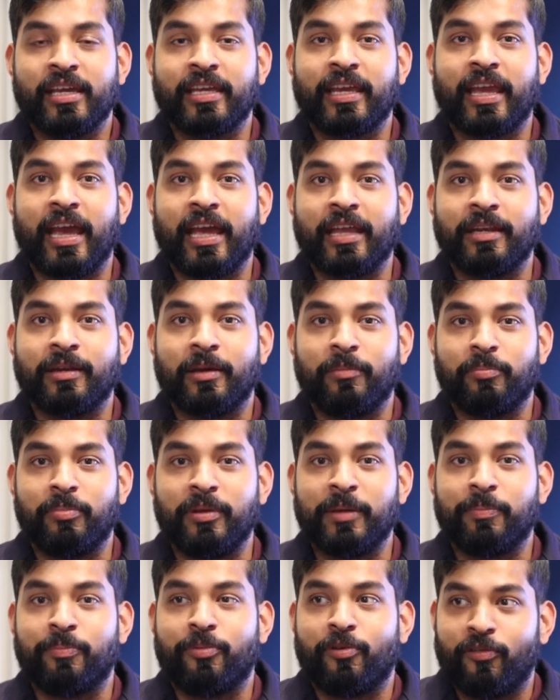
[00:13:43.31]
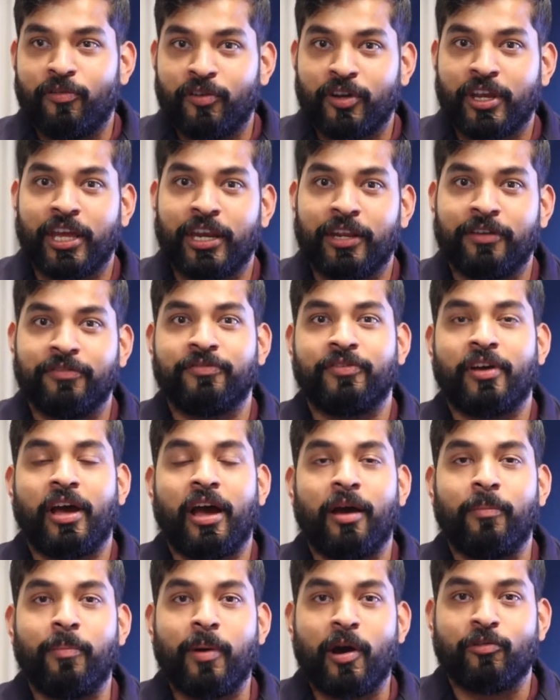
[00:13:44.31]
can be provocative
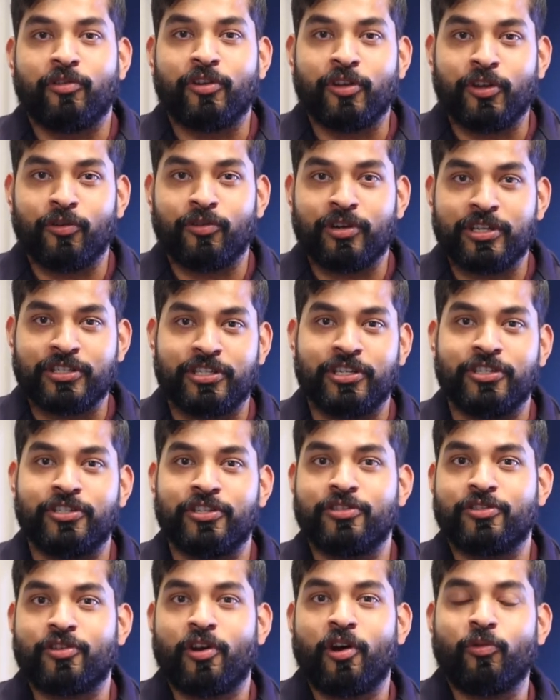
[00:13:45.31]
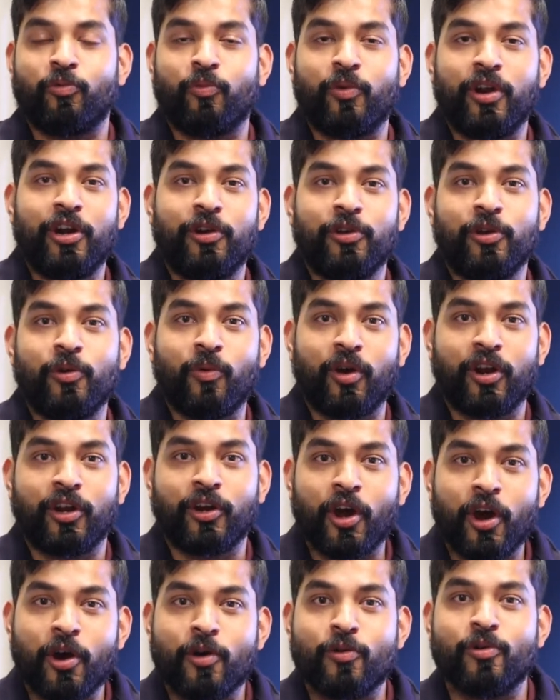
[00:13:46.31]
about your decisions on where do you want
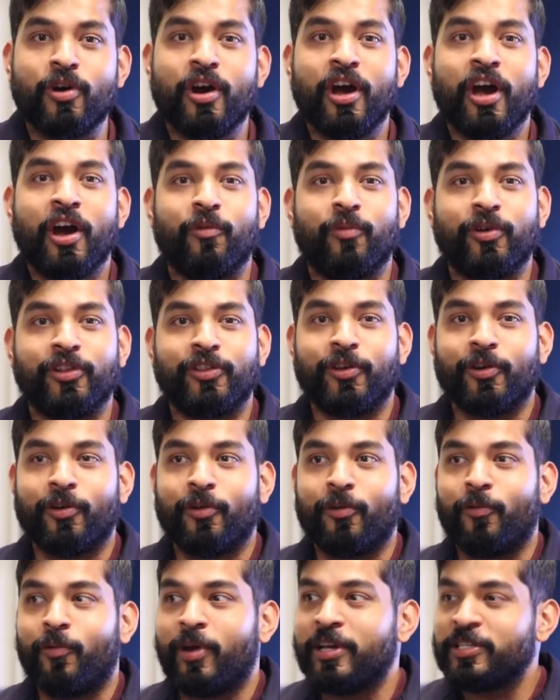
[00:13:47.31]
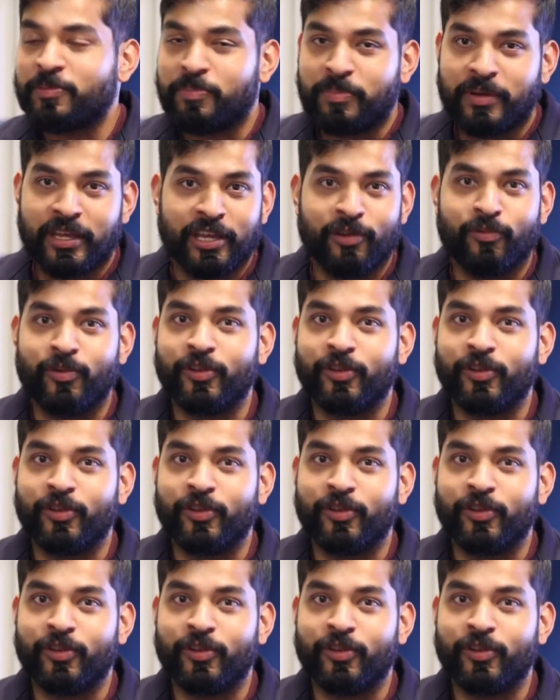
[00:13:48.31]
to go with your recipe,